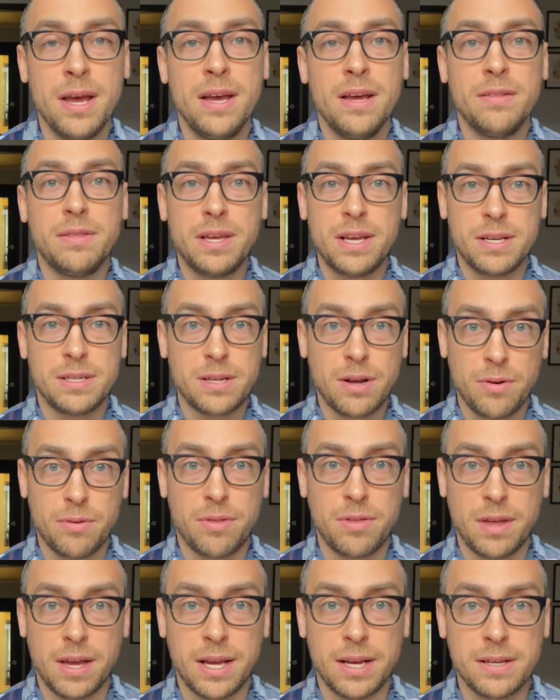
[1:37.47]
These are
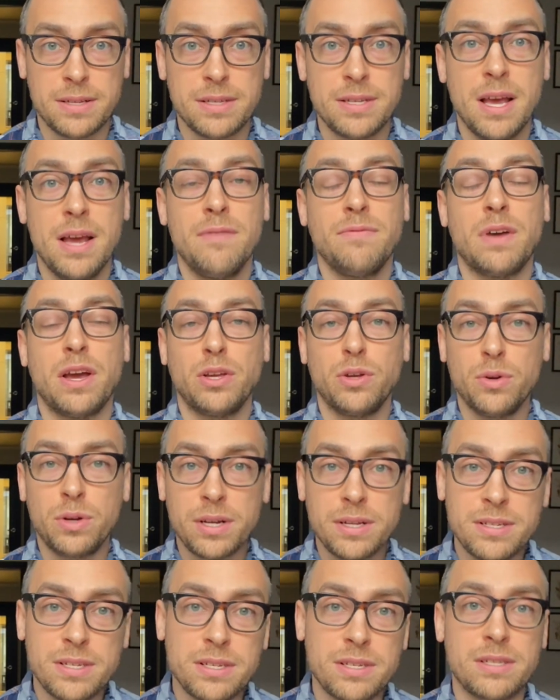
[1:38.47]
things that you
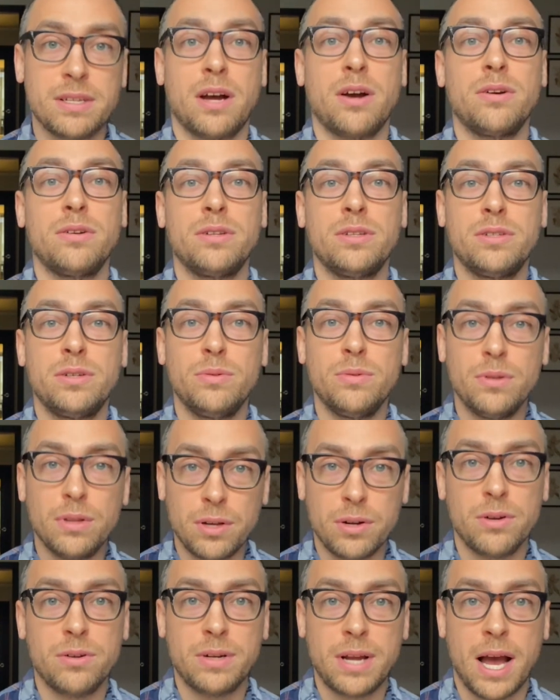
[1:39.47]
can start to
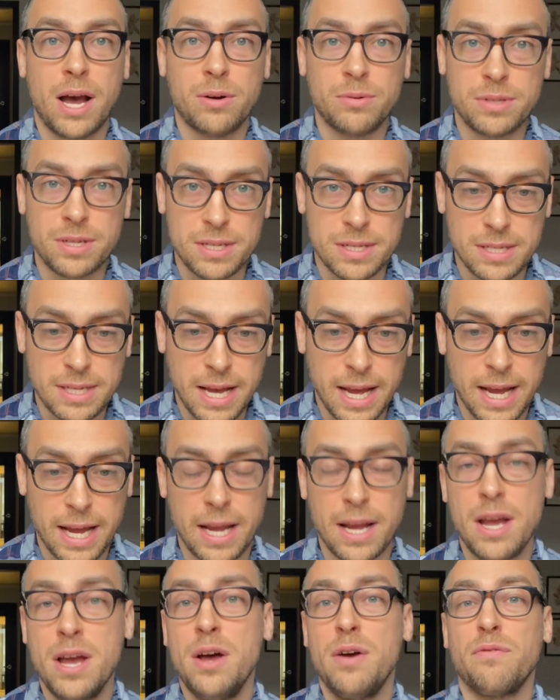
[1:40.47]
learn how to say